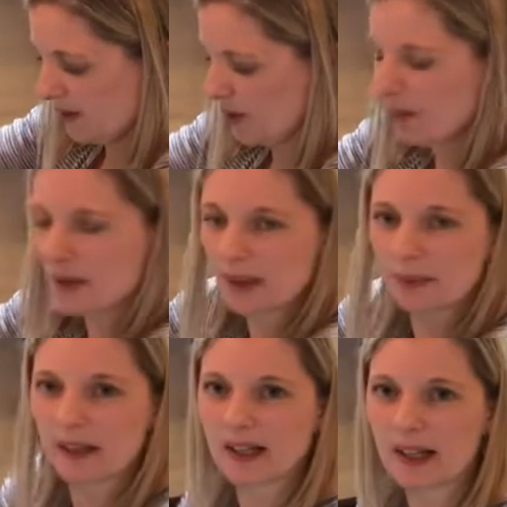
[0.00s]
Oops,
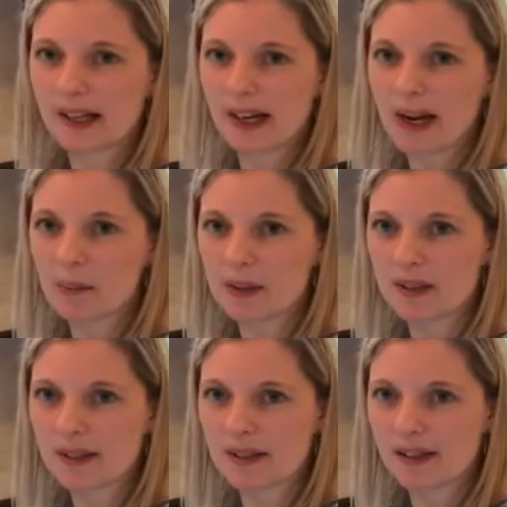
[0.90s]
something that kind of
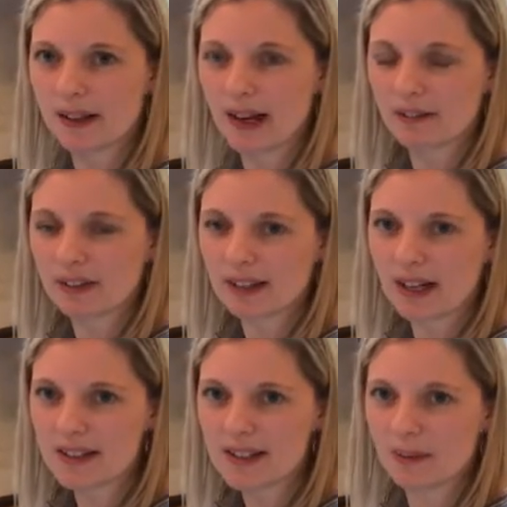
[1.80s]
happens, I
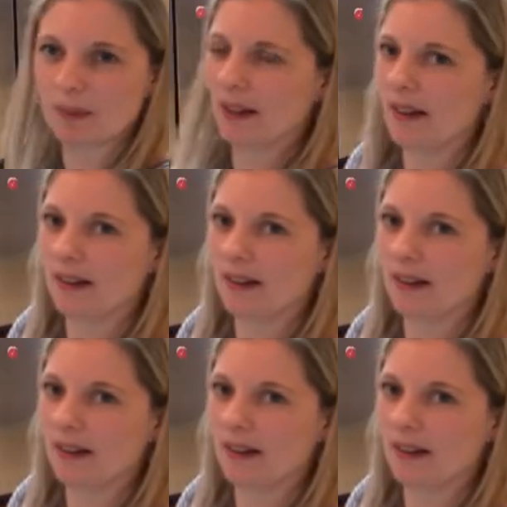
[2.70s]
forgot something.